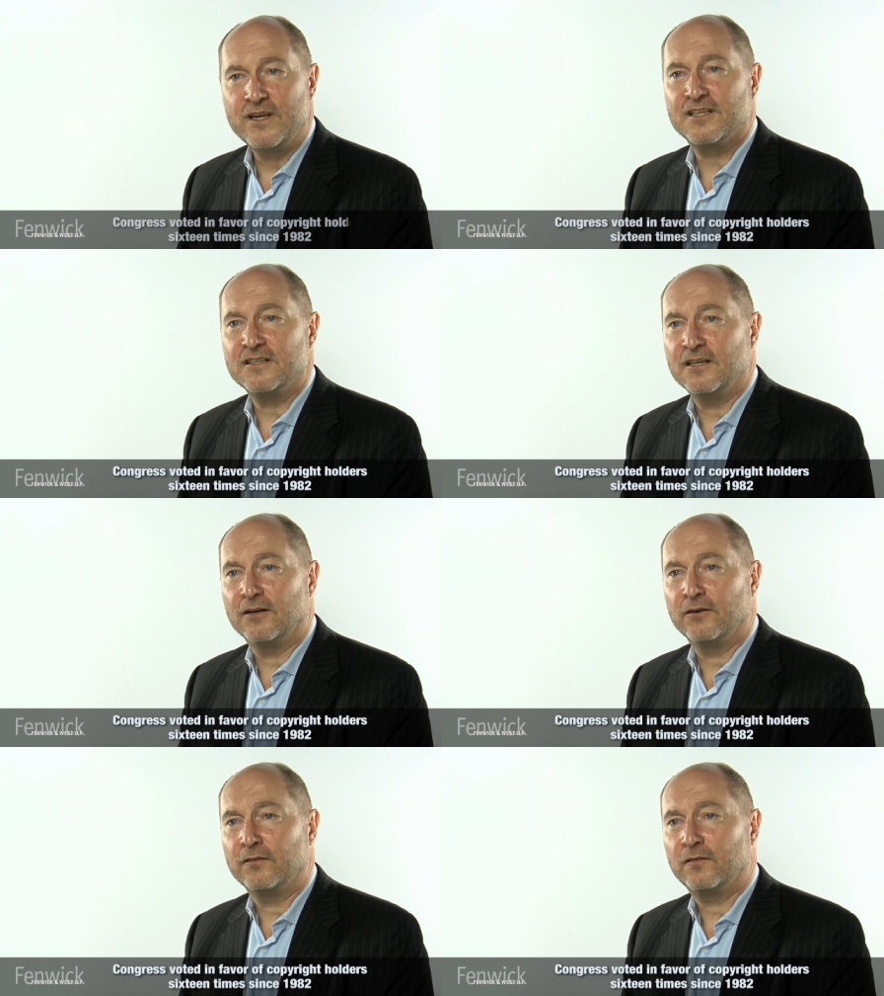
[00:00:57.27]
recent
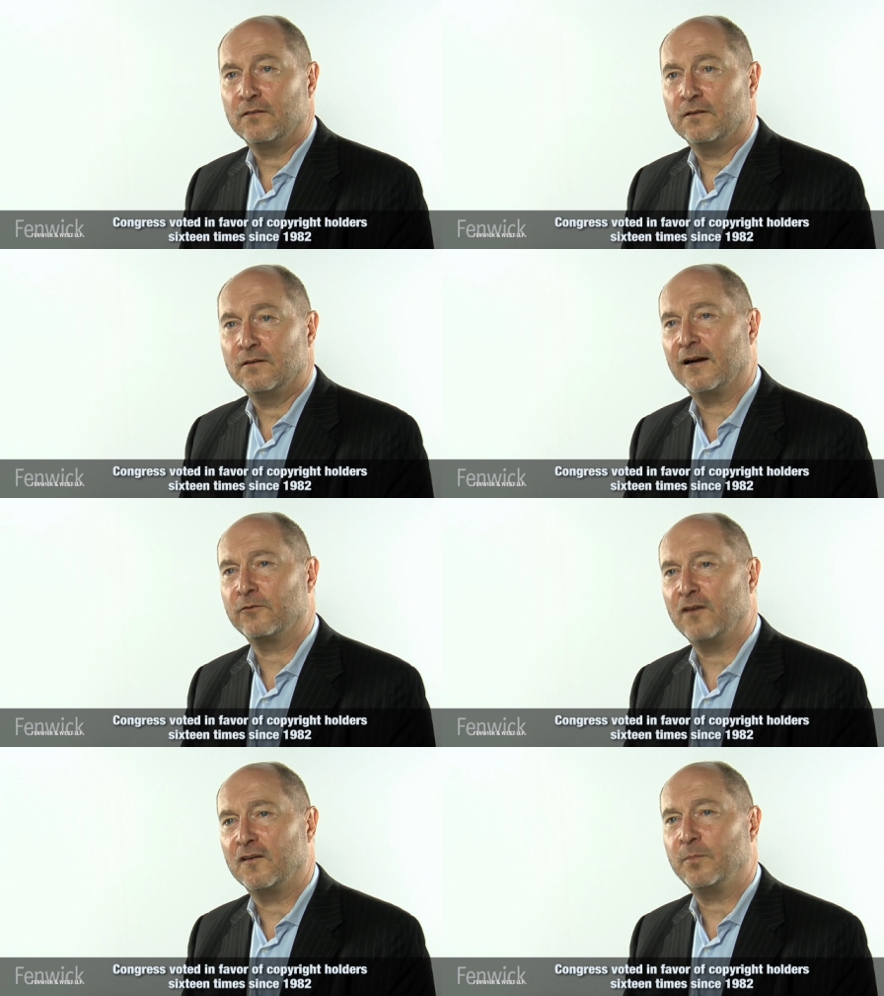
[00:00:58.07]
years,
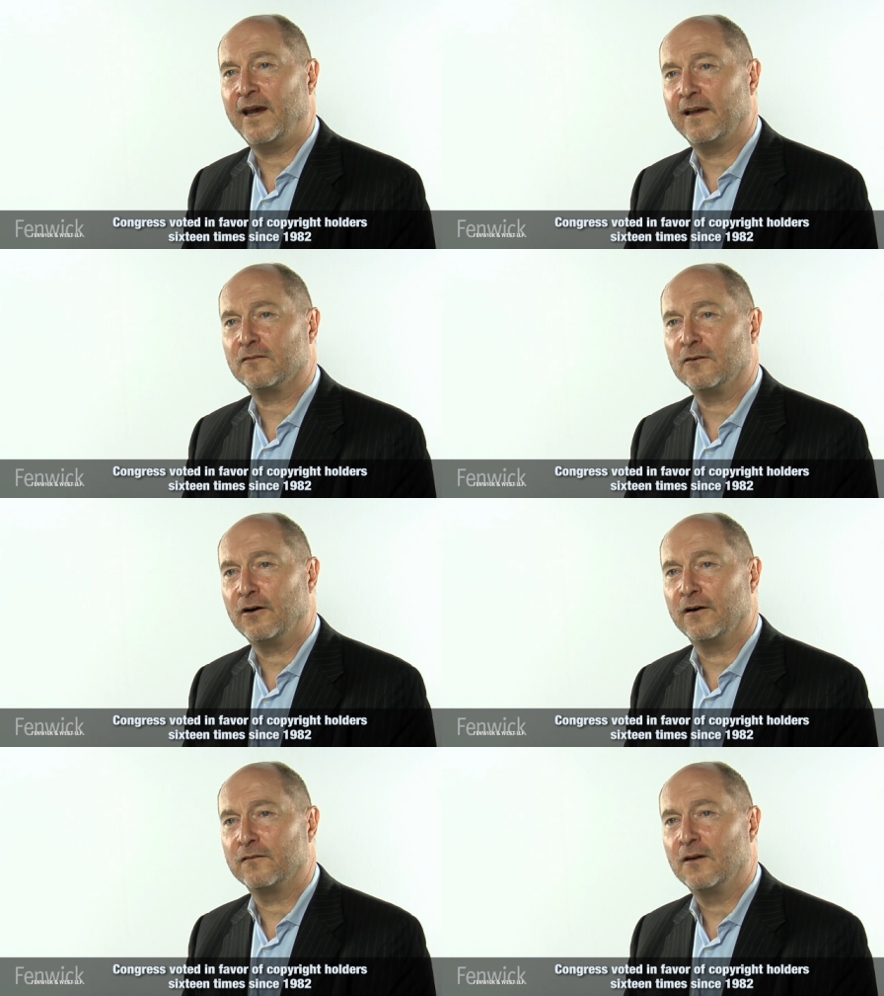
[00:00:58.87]
Congress has passed
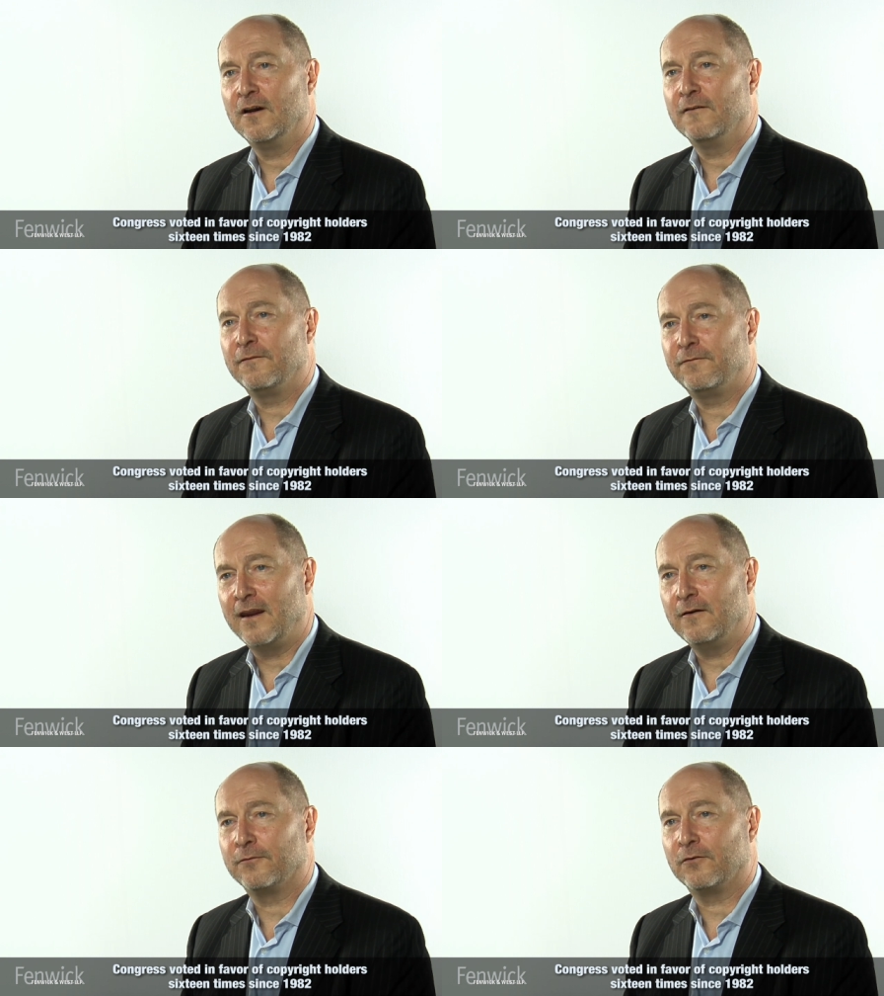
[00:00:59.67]
laws
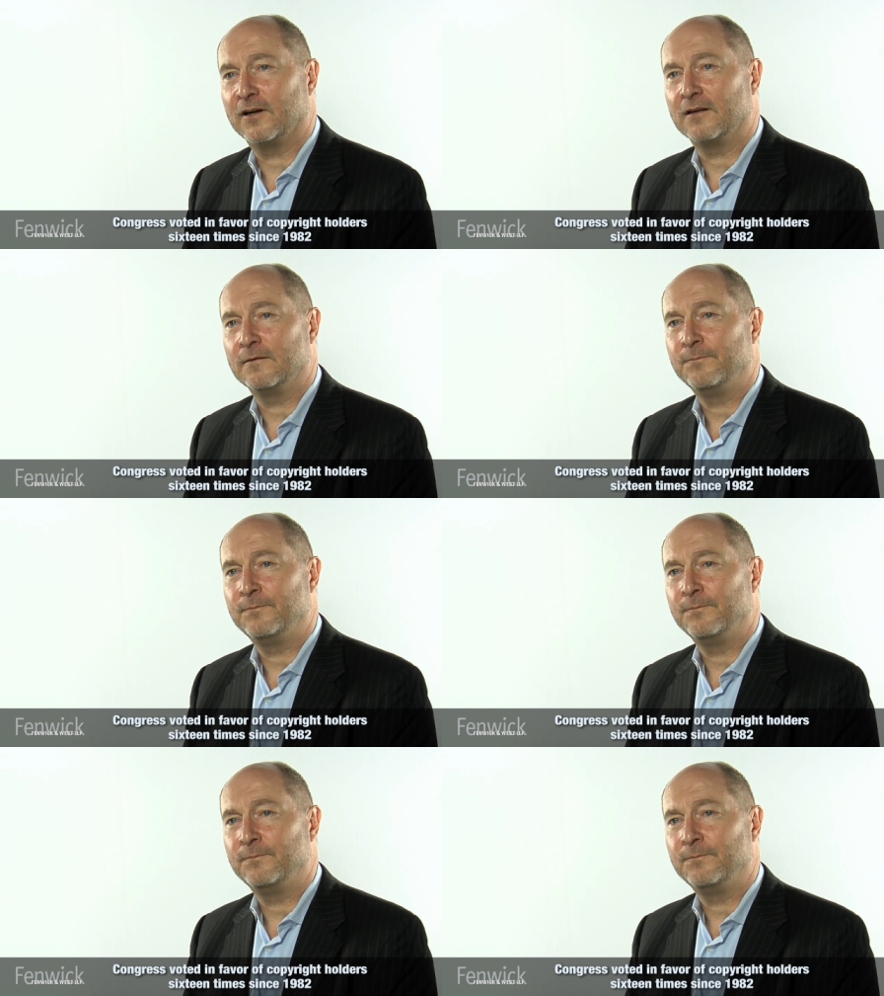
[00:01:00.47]
favoring